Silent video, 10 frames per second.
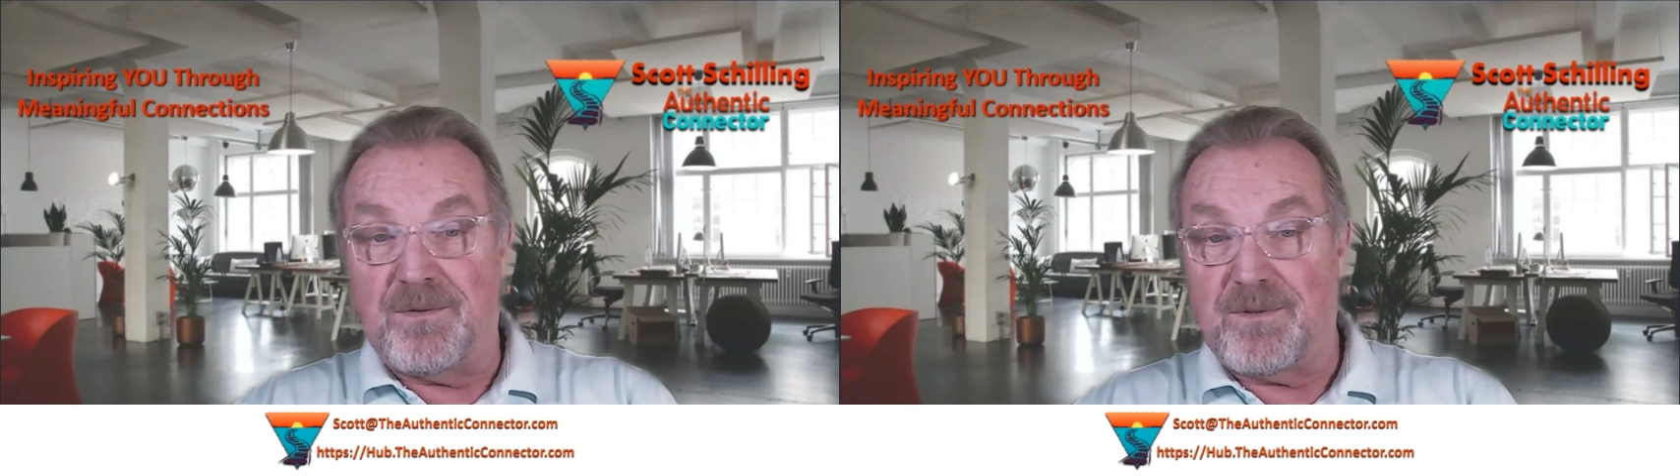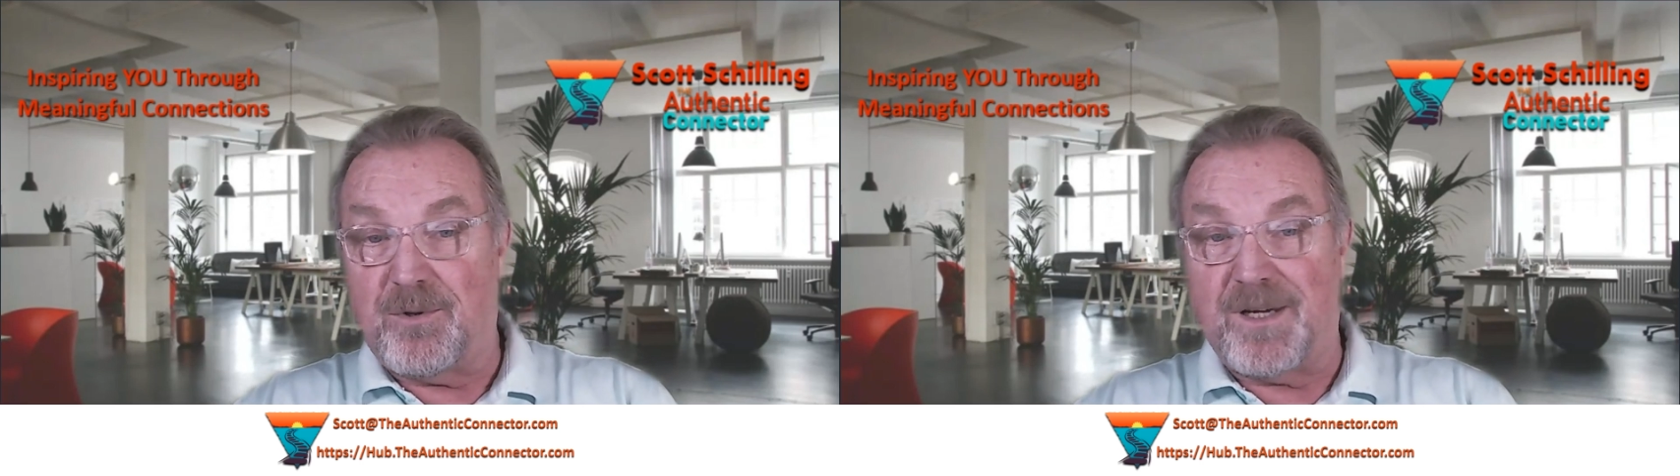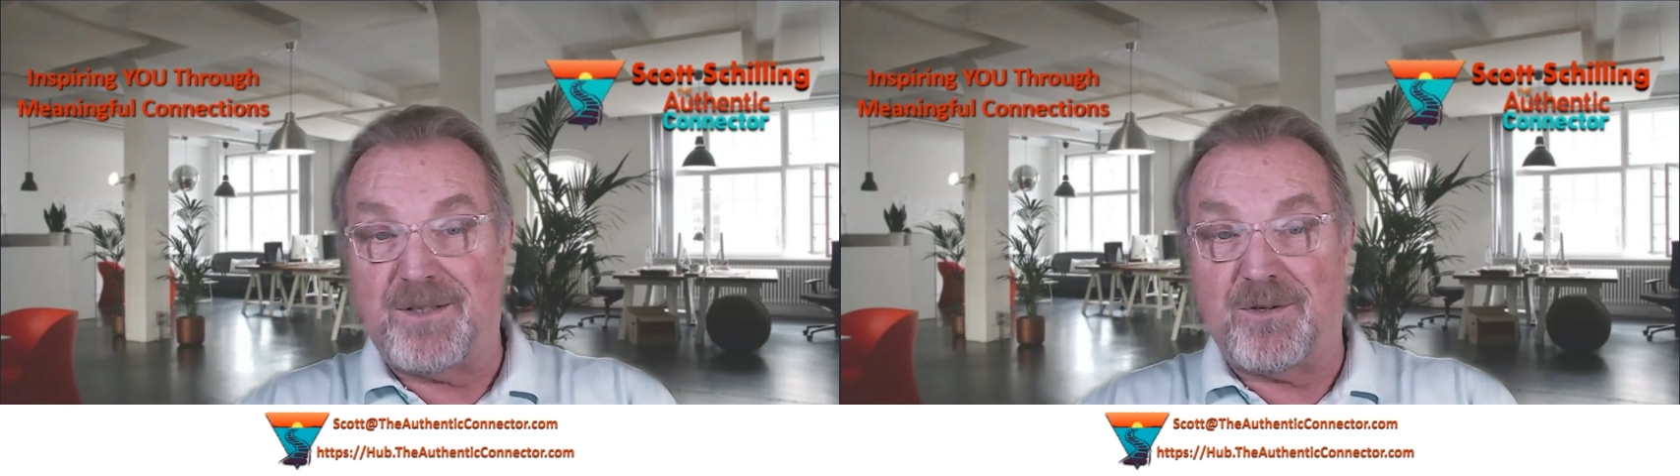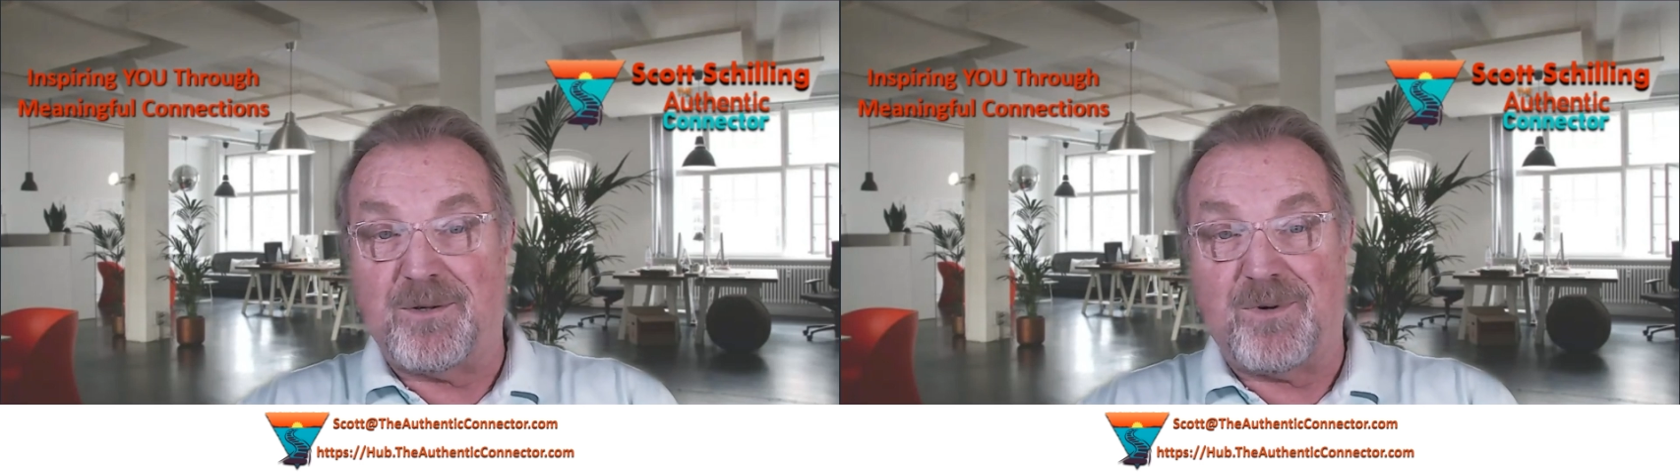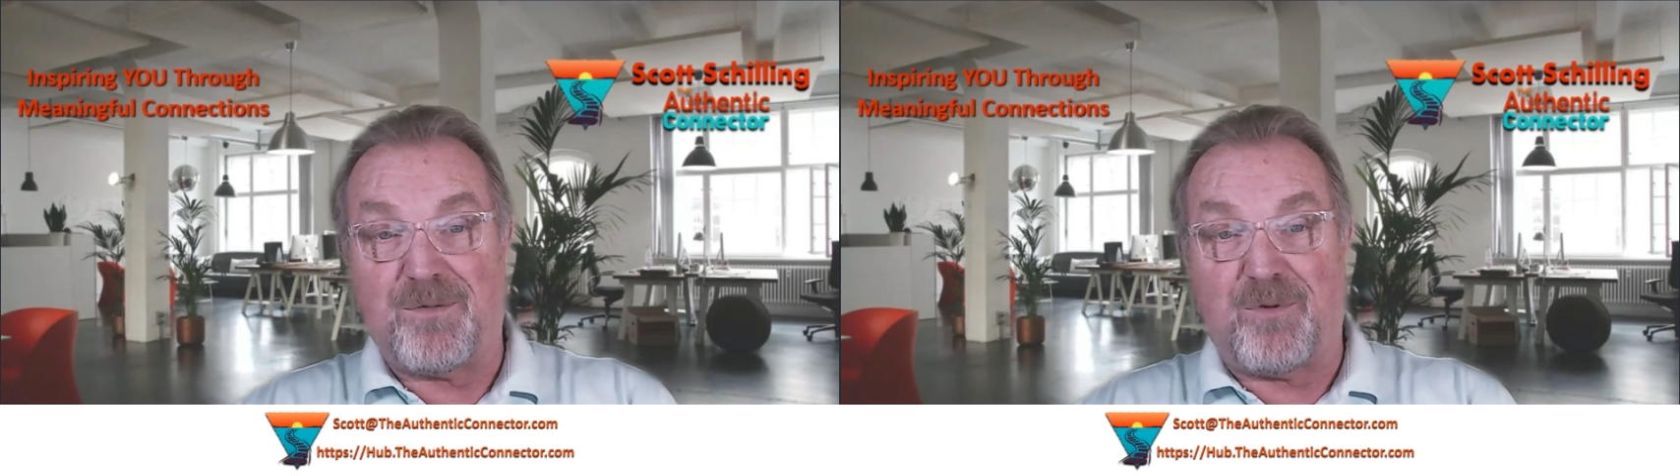who I do it
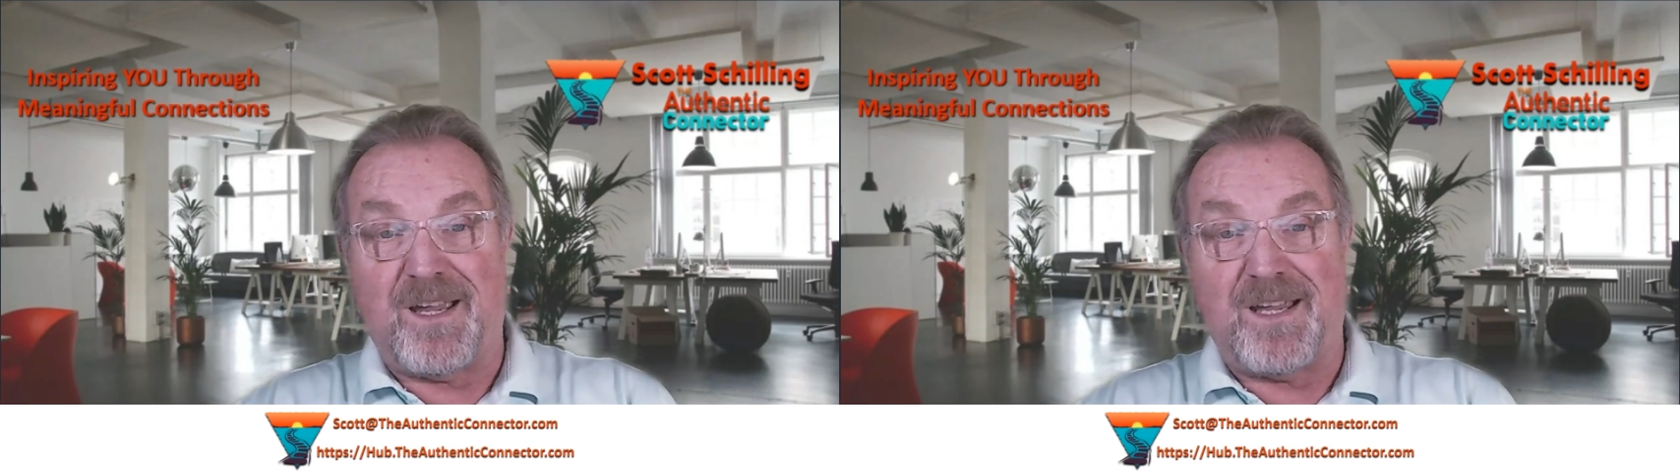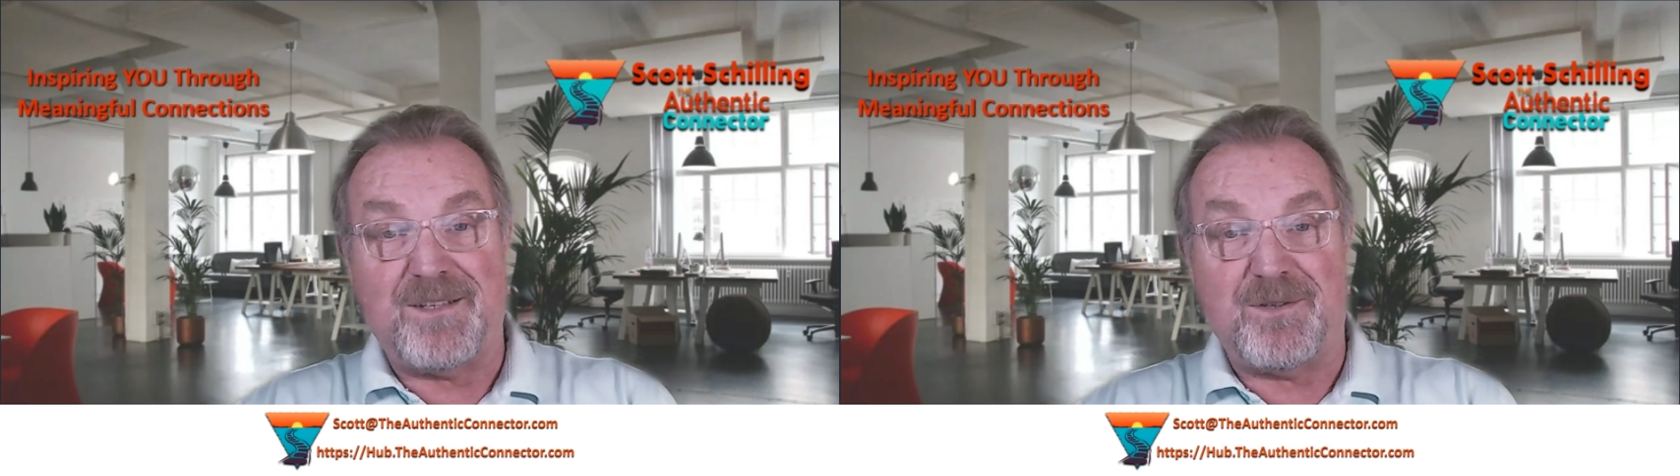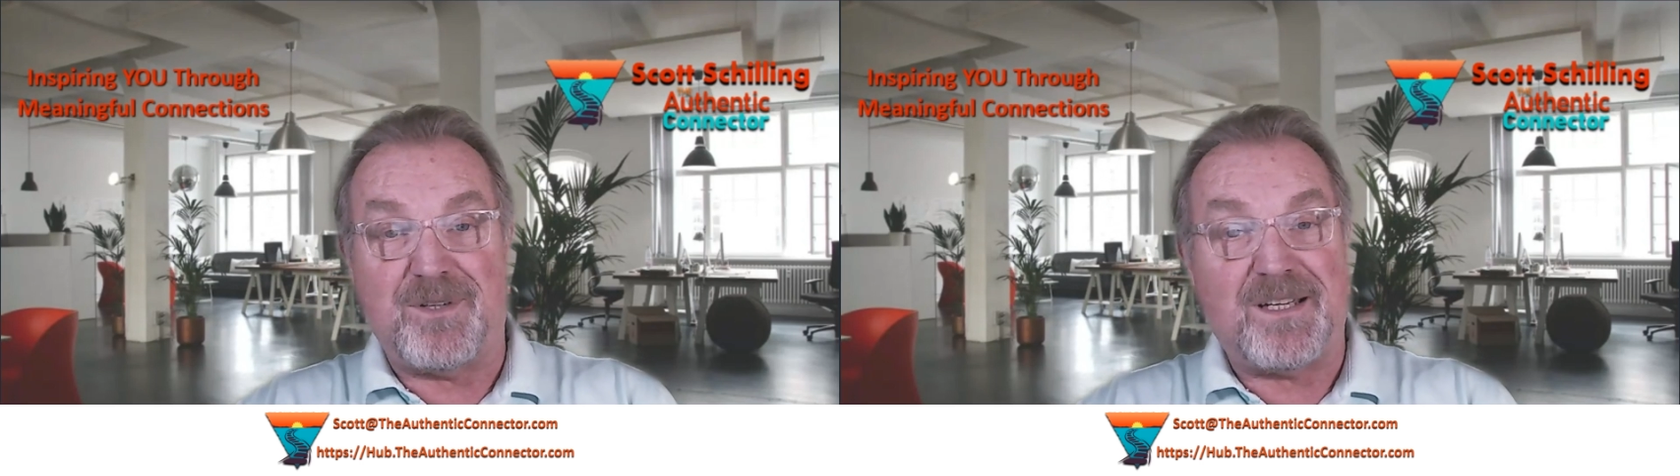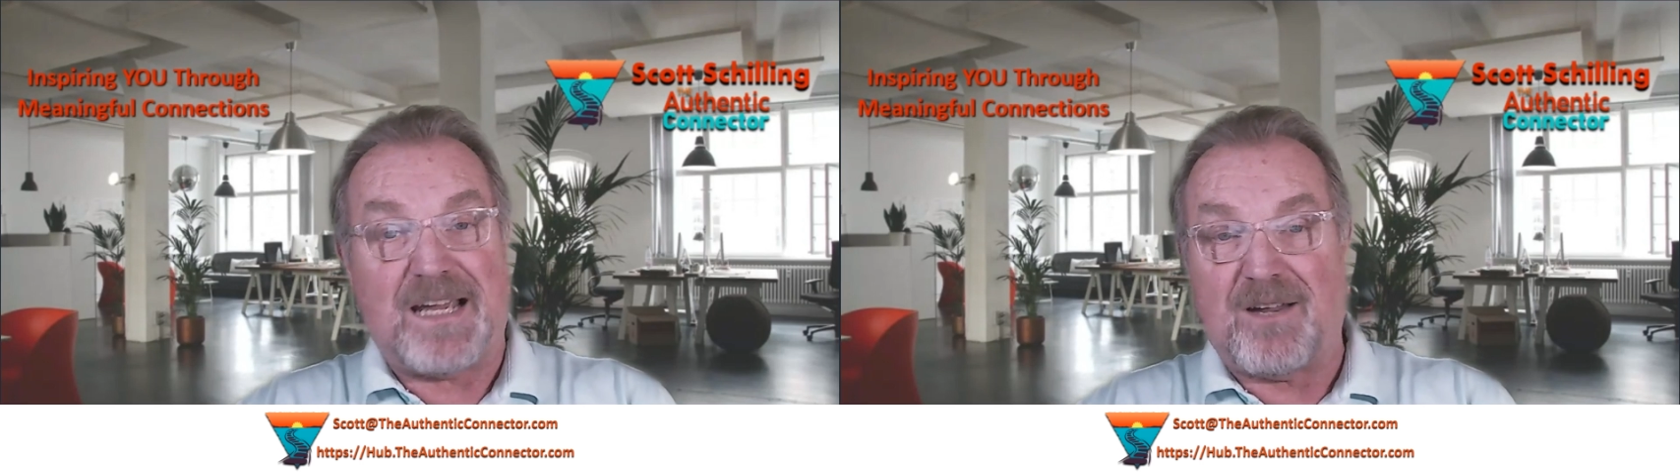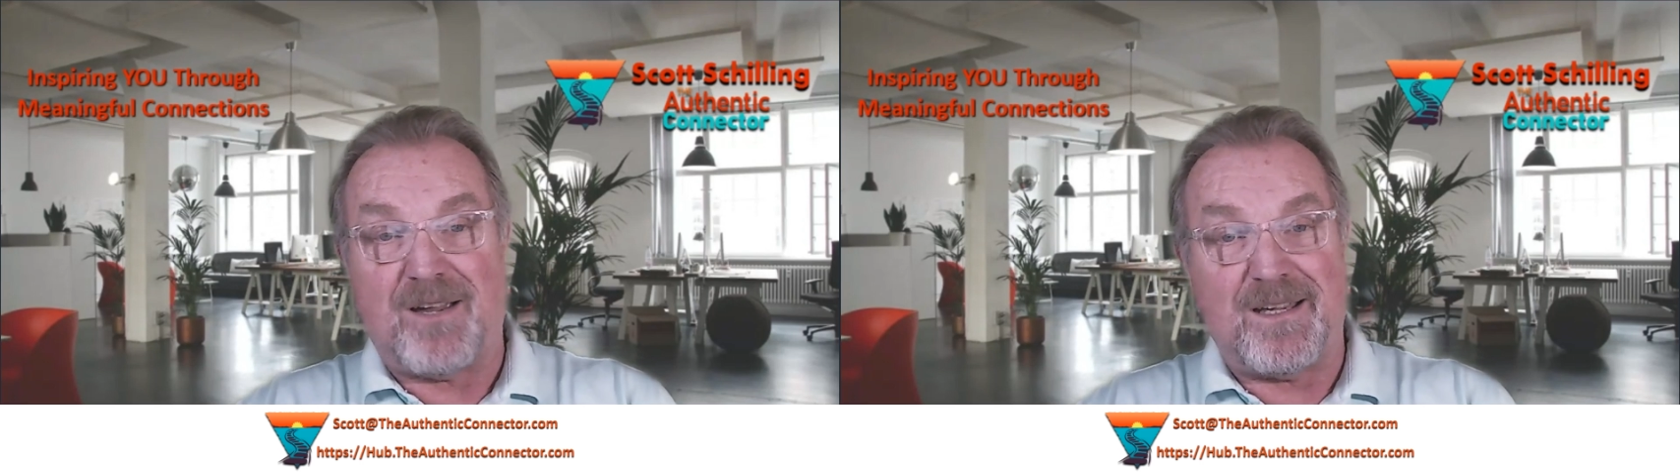with, why I do it,
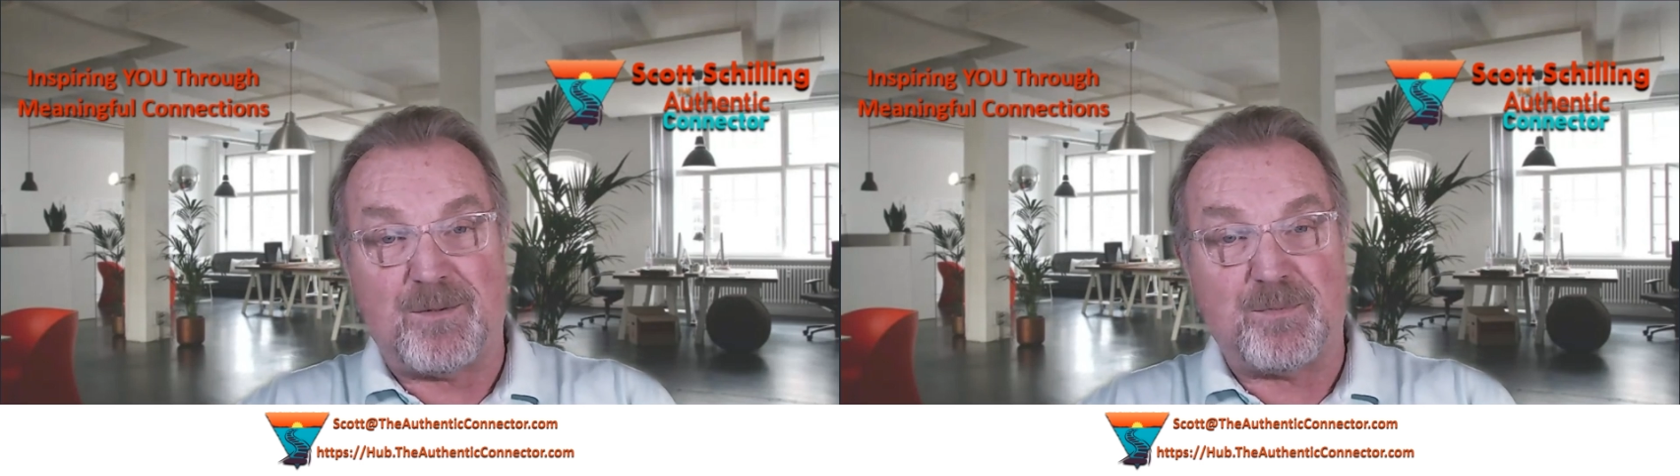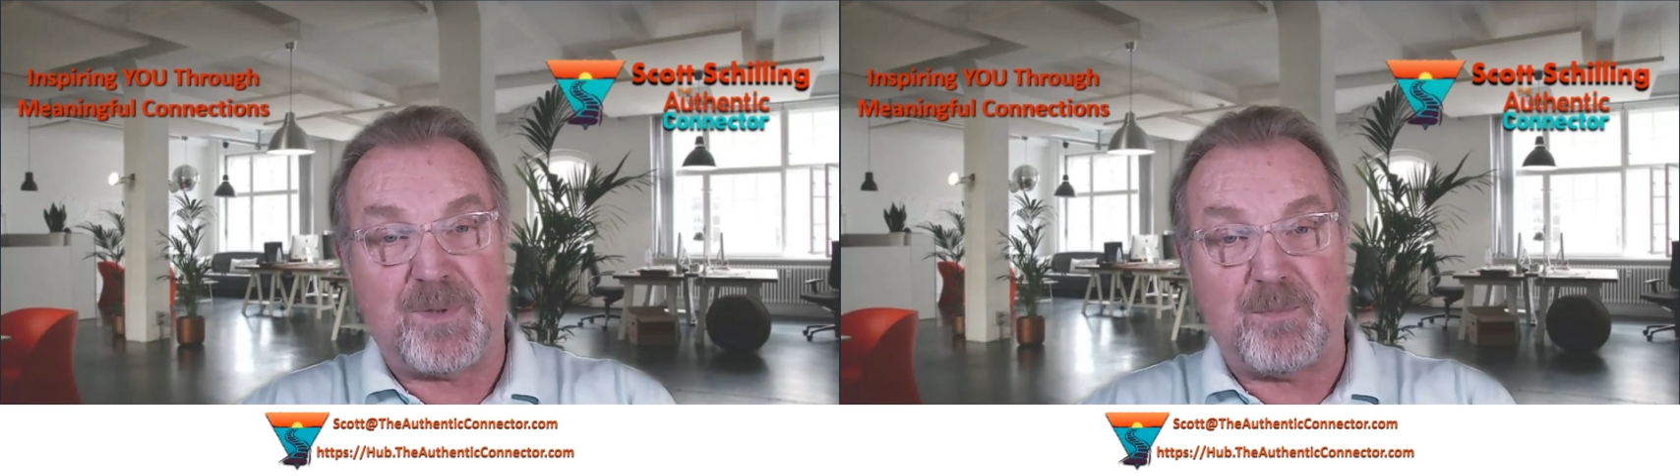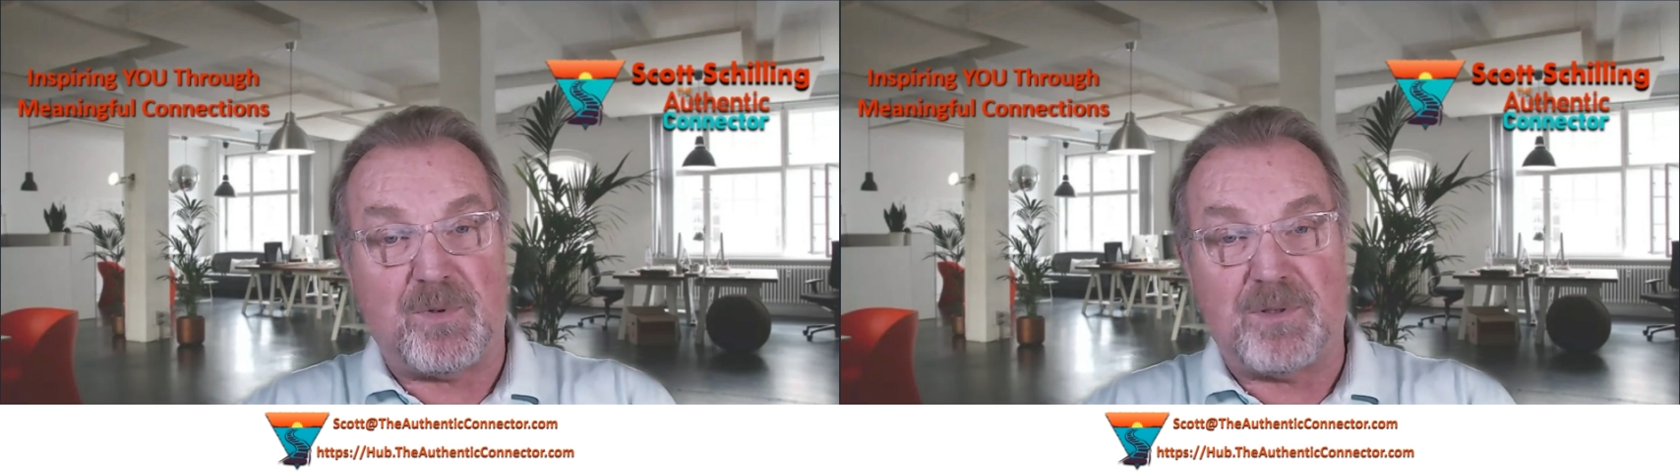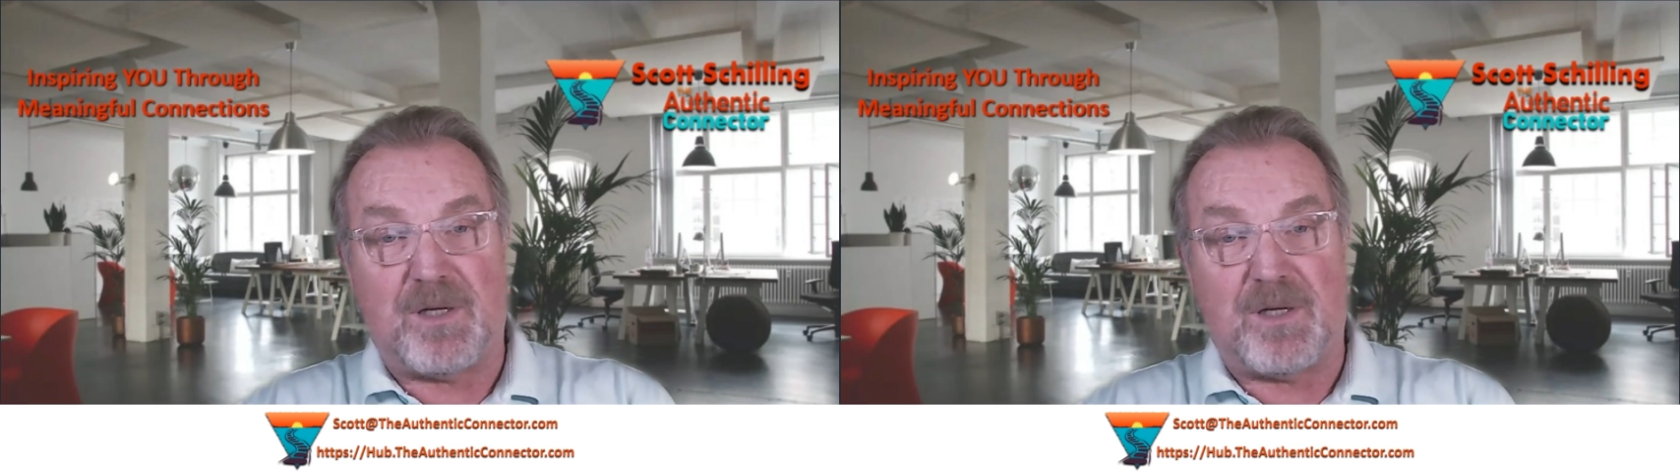how I help people,